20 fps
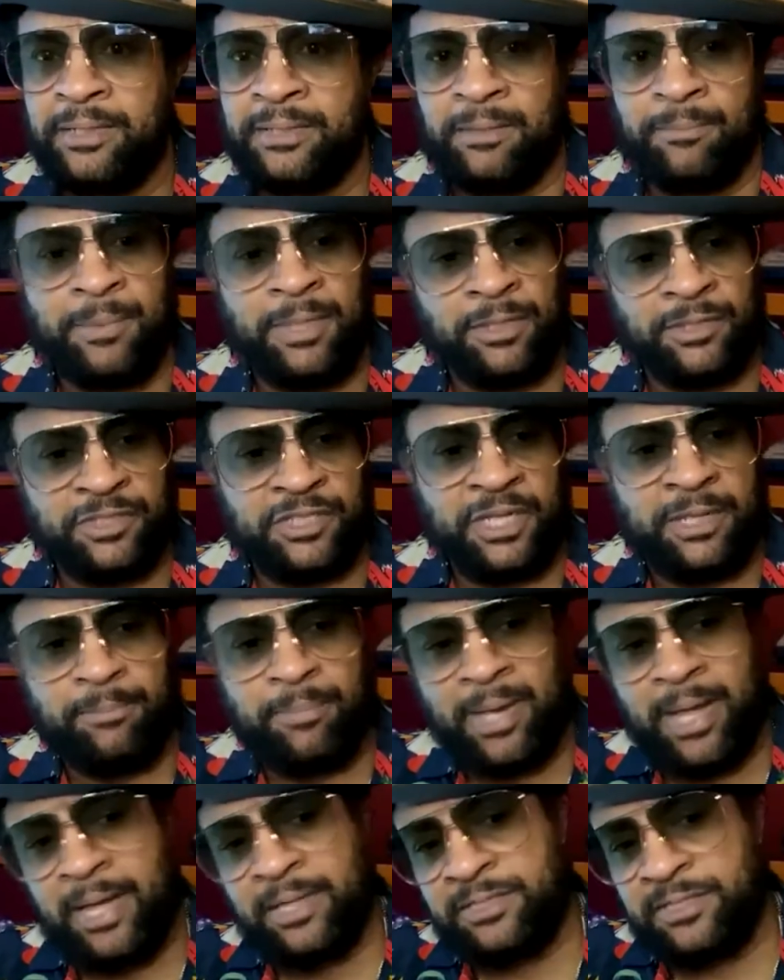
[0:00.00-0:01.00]
The Mary J.
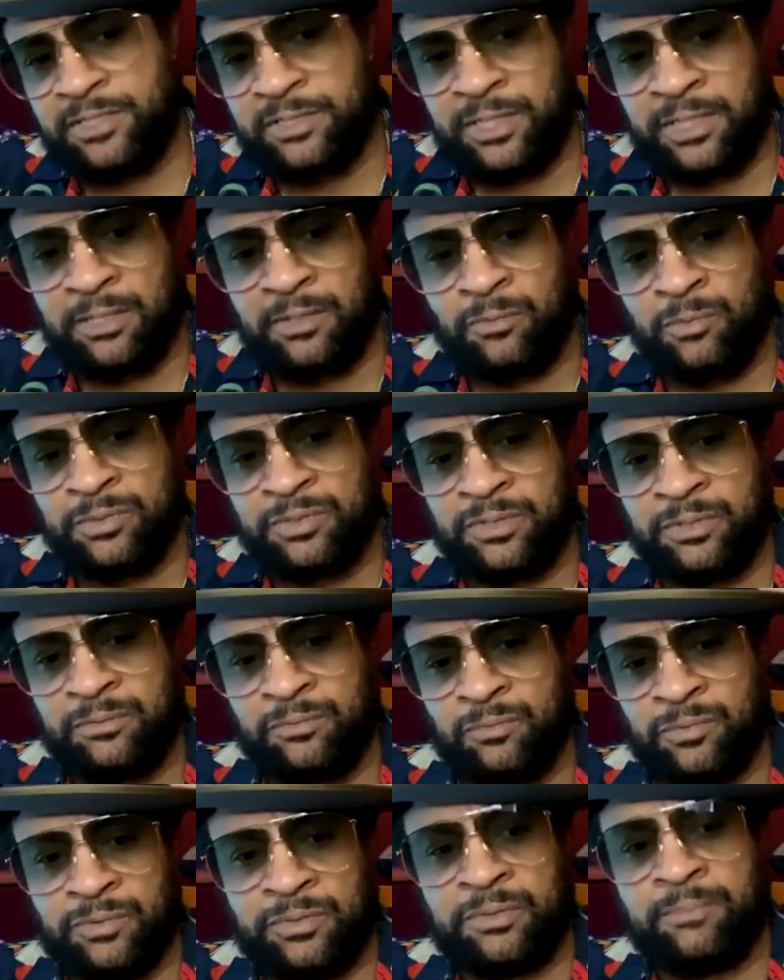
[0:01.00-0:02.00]
Blige single was
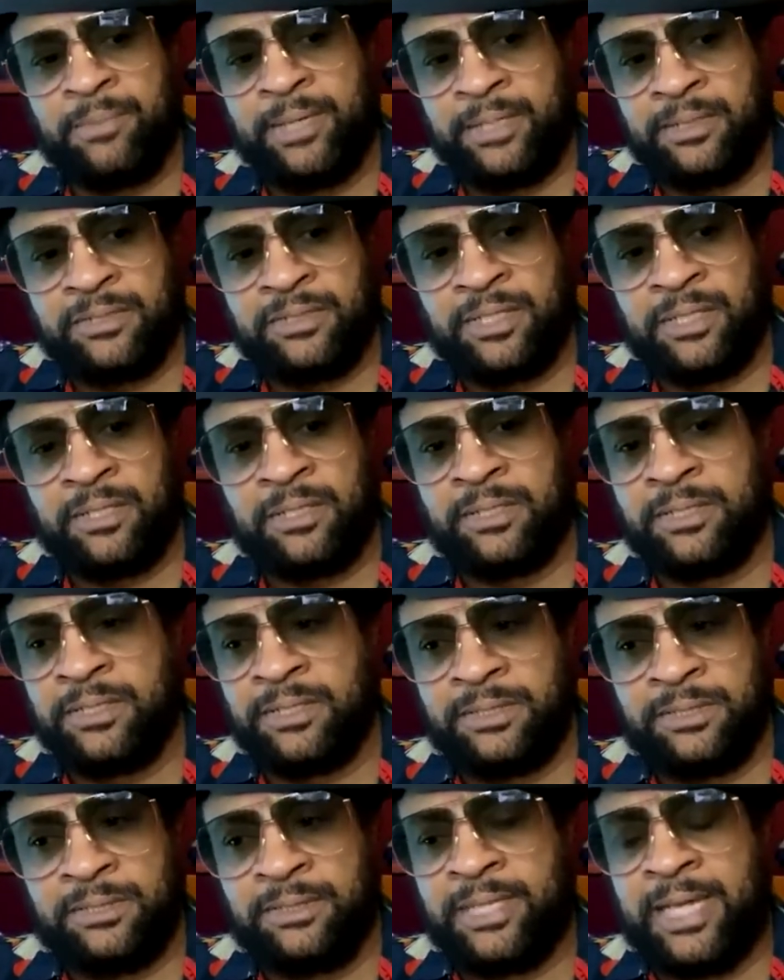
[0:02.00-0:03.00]
the main single, and
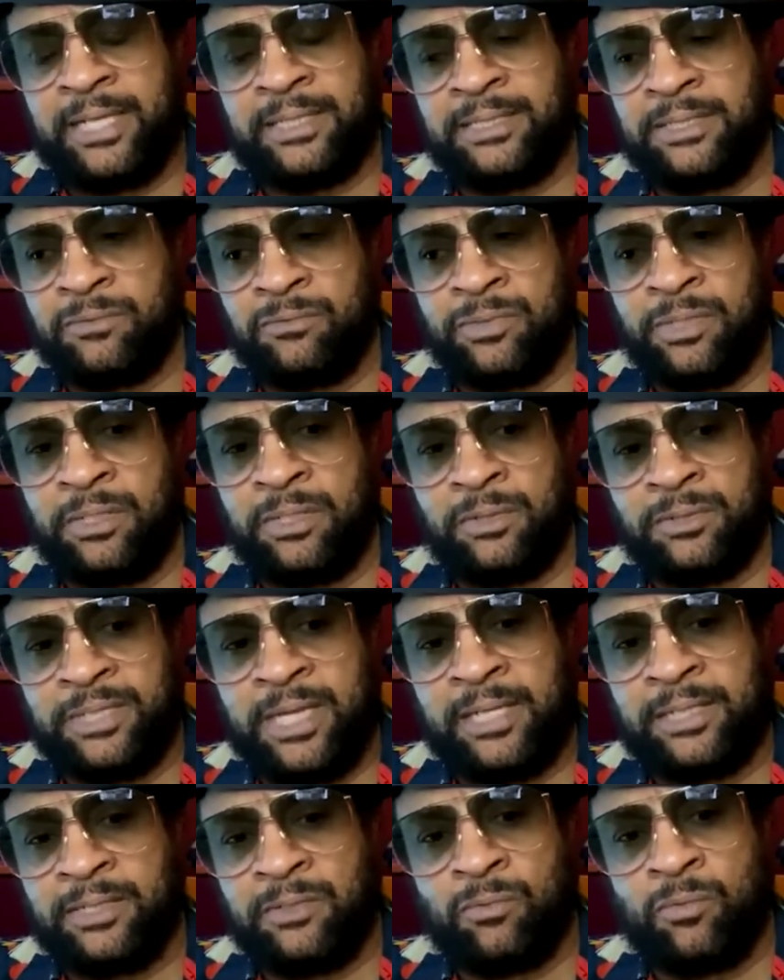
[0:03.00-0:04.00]
that
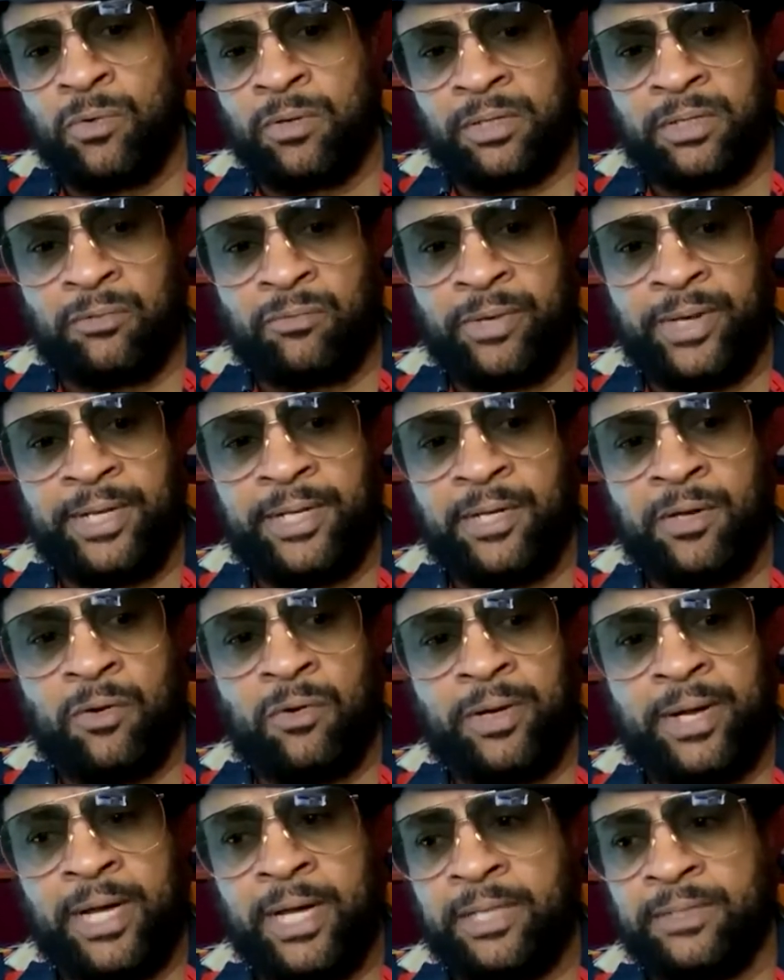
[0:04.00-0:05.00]
didn't work at
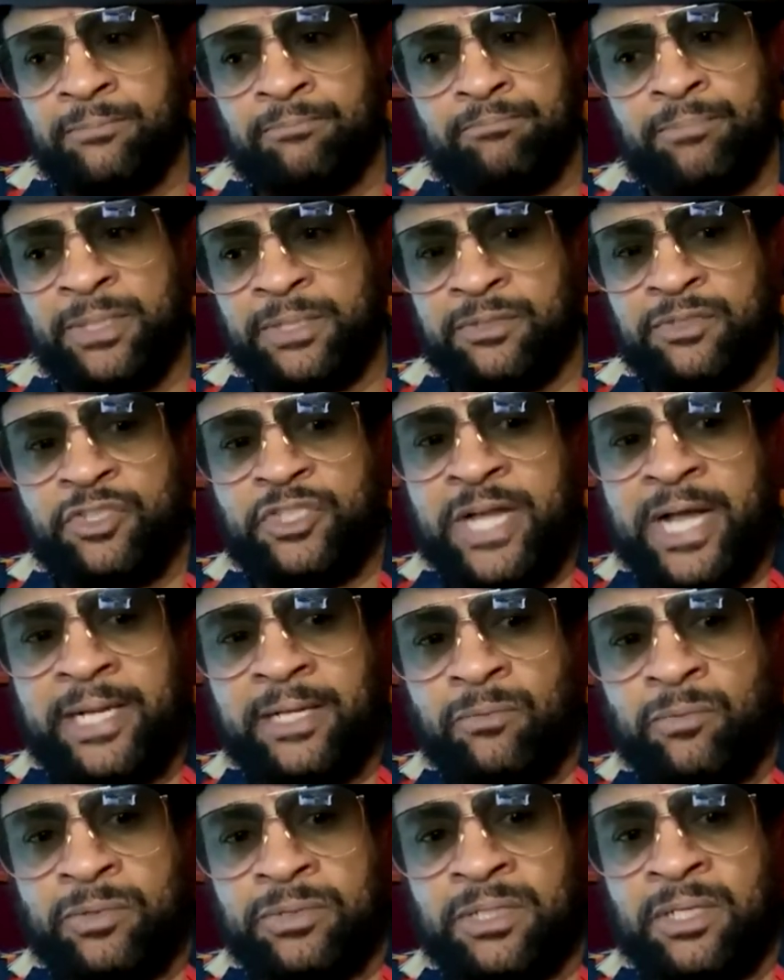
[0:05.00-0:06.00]
radio. And because
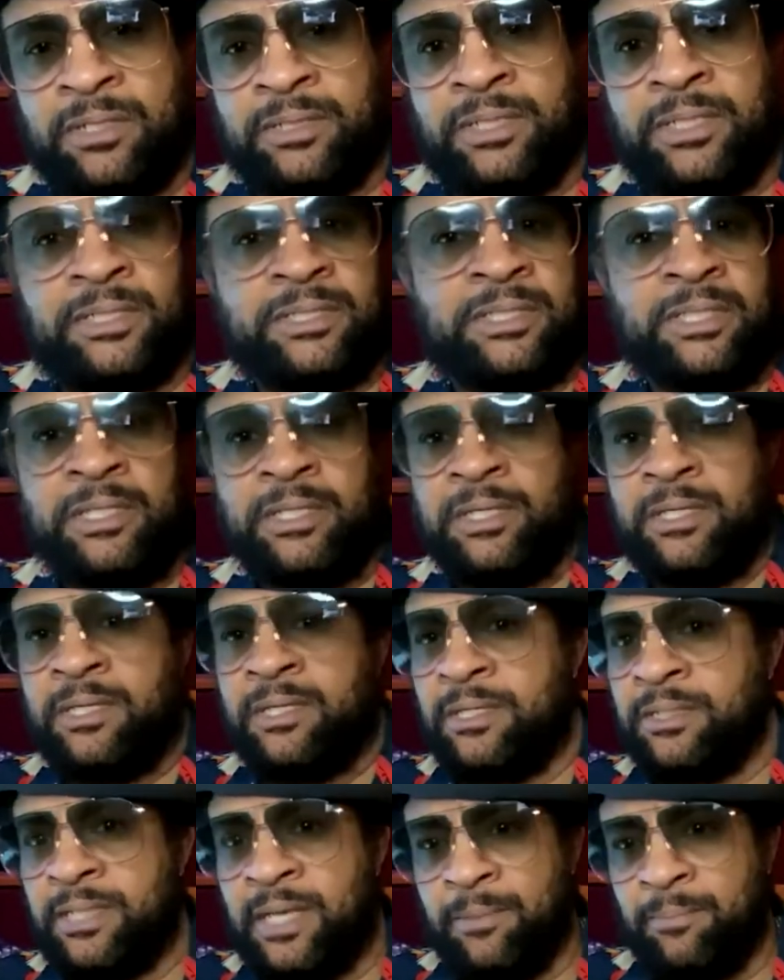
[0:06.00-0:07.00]
Janet was on this,
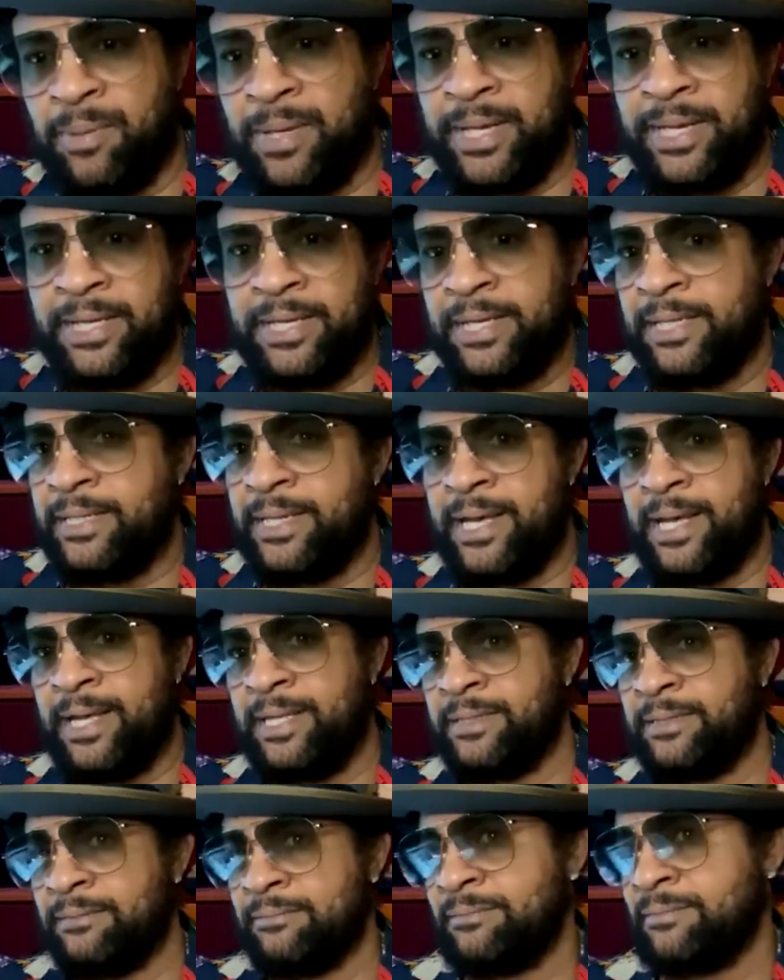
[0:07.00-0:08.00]
they played it,
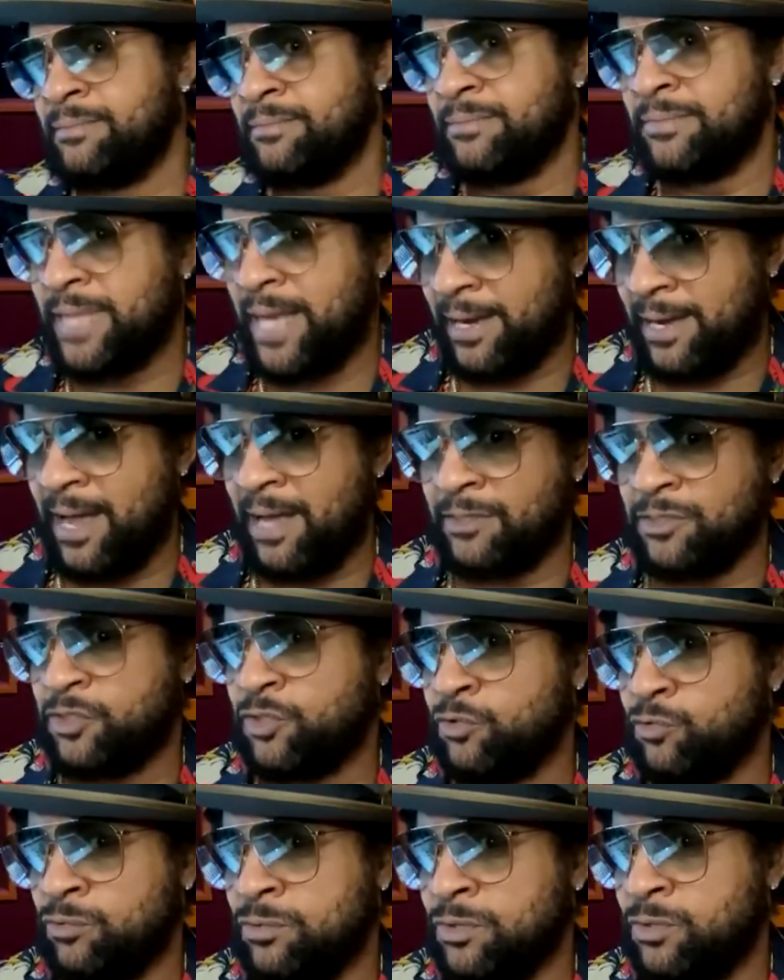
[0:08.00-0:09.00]
and that got us
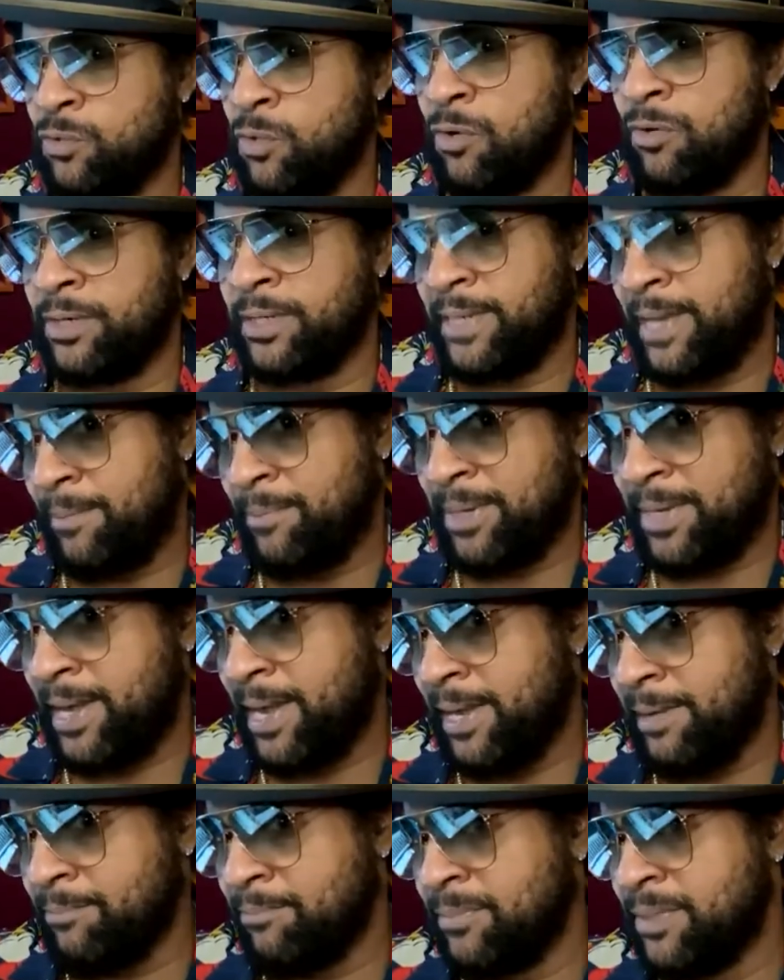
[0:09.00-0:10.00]
through the door, and that
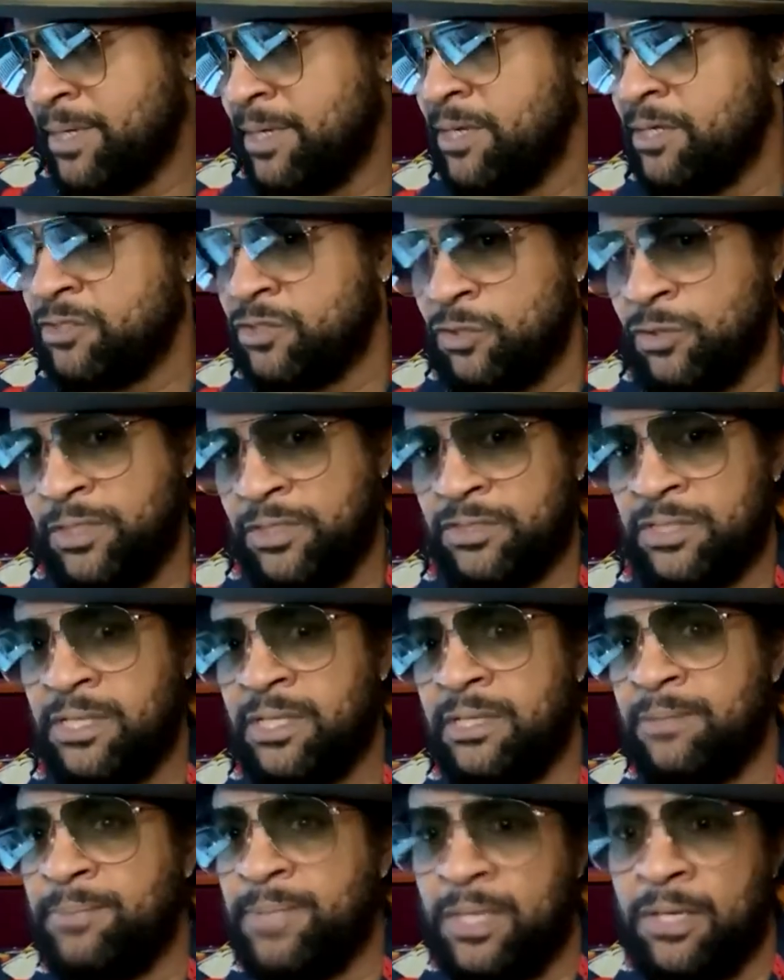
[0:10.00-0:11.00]
became, so there's a
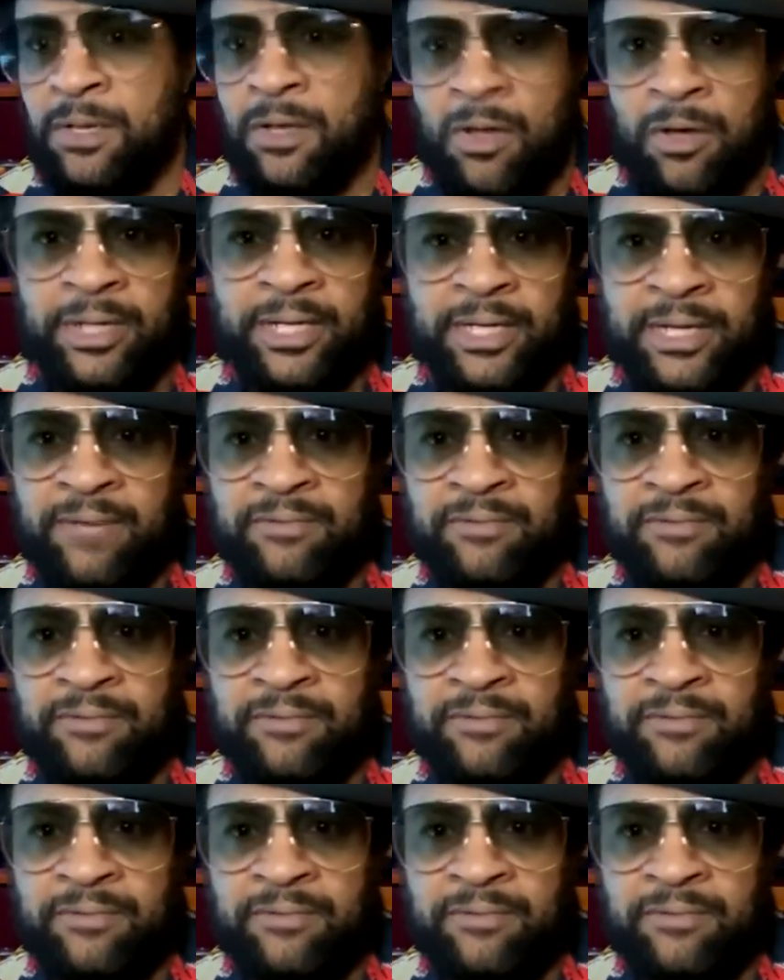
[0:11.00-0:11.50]
little bit of luck in